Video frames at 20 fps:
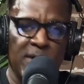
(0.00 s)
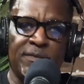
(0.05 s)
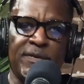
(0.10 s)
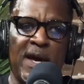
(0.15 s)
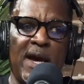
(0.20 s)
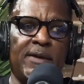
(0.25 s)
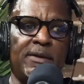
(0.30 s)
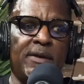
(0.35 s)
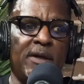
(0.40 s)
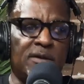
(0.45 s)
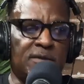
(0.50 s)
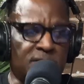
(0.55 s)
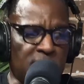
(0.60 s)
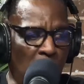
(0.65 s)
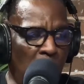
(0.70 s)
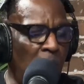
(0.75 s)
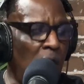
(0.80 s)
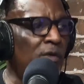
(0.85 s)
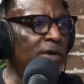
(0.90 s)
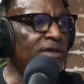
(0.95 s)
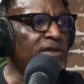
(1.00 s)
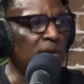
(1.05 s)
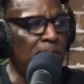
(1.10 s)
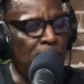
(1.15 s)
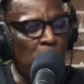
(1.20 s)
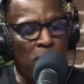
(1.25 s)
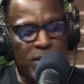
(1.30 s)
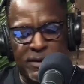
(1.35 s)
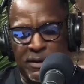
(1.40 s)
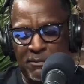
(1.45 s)
That it's always
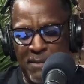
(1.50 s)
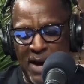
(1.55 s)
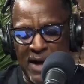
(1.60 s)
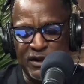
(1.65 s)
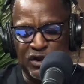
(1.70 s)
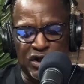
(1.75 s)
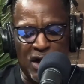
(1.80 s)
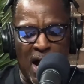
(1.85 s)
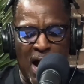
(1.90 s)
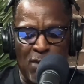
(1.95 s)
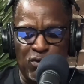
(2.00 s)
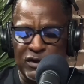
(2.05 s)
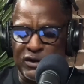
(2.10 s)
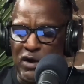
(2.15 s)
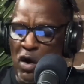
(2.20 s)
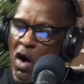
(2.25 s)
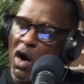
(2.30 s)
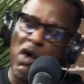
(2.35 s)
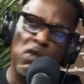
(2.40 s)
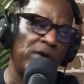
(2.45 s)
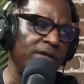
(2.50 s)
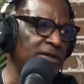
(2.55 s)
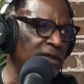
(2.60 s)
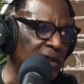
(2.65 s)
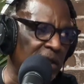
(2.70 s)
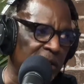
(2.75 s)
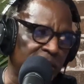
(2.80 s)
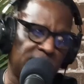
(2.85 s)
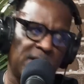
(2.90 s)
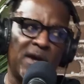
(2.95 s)
important. And my job was always to
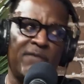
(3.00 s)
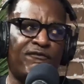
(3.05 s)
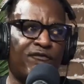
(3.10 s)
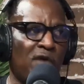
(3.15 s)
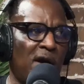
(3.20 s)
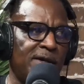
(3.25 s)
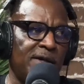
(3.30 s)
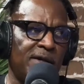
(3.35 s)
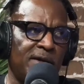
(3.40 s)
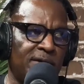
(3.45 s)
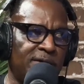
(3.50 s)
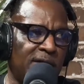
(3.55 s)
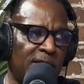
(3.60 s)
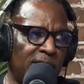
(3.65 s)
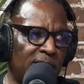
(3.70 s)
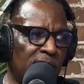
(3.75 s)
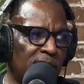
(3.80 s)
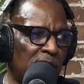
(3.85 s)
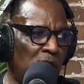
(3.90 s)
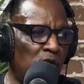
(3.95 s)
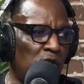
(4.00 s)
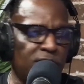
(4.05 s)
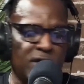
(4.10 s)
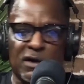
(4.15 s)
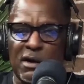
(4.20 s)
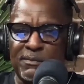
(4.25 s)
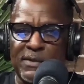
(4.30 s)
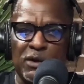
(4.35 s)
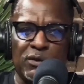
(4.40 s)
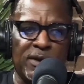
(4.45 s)
get in front of the deal, go to the
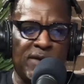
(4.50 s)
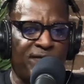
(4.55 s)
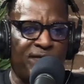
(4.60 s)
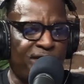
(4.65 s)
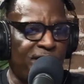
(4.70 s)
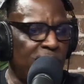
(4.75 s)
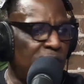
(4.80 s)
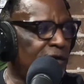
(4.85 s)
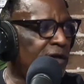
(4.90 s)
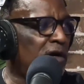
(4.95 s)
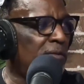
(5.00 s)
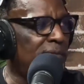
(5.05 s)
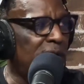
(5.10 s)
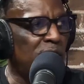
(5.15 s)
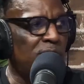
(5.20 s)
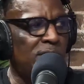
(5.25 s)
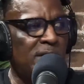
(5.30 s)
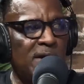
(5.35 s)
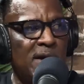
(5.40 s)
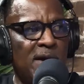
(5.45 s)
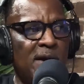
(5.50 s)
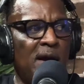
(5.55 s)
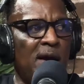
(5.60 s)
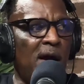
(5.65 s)
community, feel the community,